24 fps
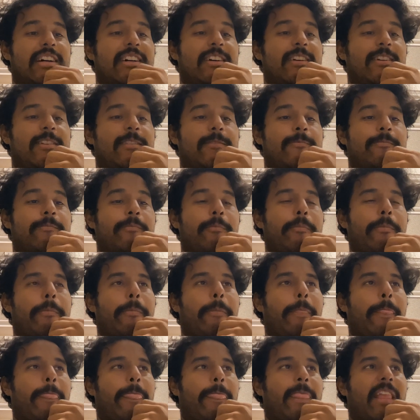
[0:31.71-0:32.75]
Um,
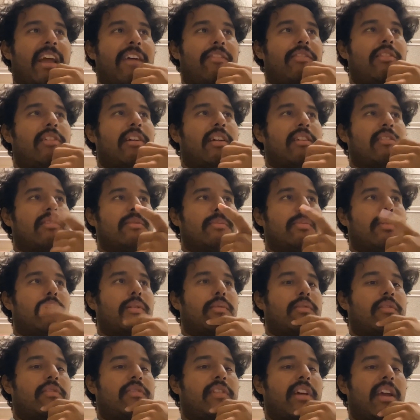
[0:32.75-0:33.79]
I have a lot of support
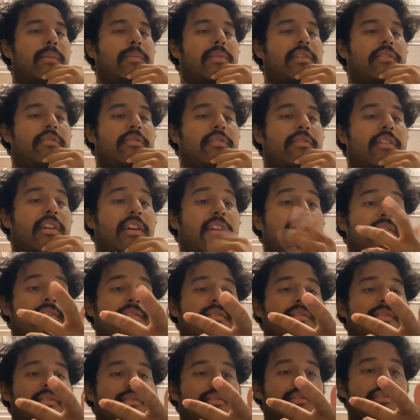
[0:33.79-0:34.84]
with family,
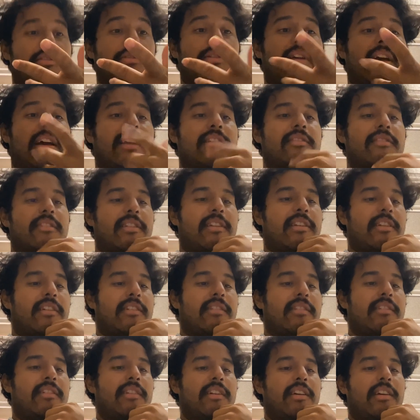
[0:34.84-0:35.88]
friends, you guys on
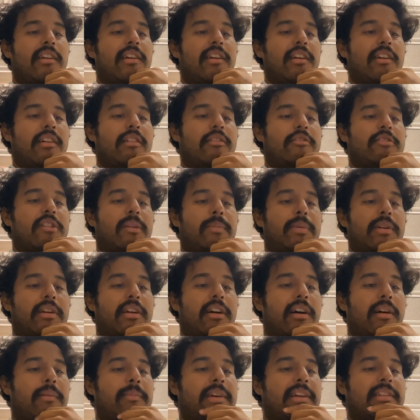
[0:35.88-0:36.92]
here, dropping
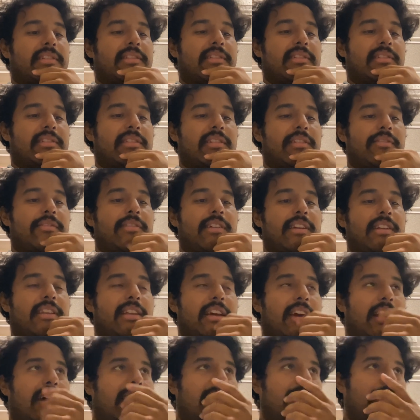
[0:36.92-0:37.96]
comments and stuff like
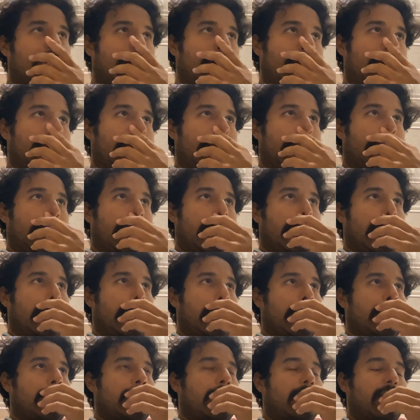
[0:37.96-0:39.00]
that.
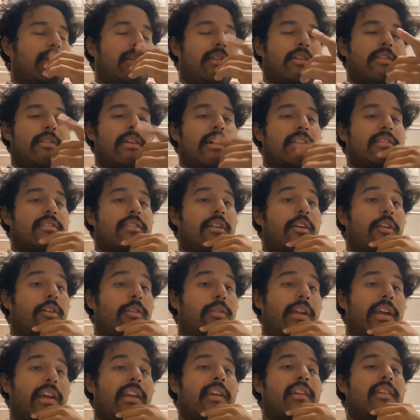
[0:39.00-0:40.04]
So, you know, that's all
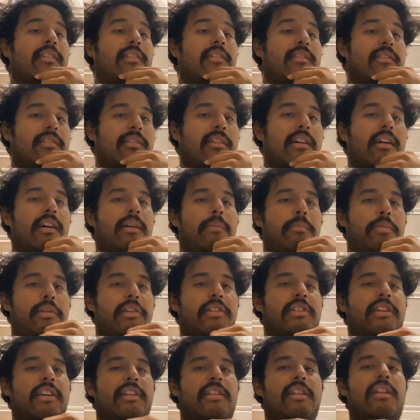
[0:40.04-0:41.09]
great. I
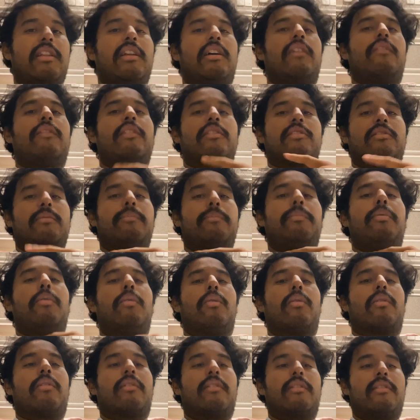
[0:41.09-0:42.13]
appreciate the love, the
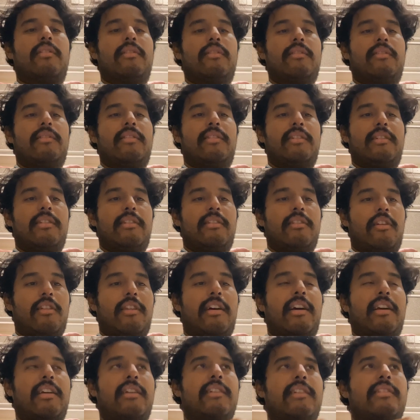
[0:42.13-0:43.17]
support, and all
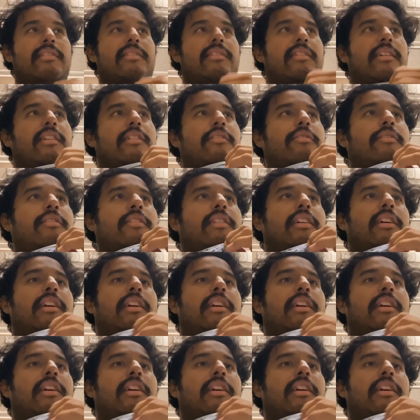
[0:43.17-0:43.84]
that good stuff.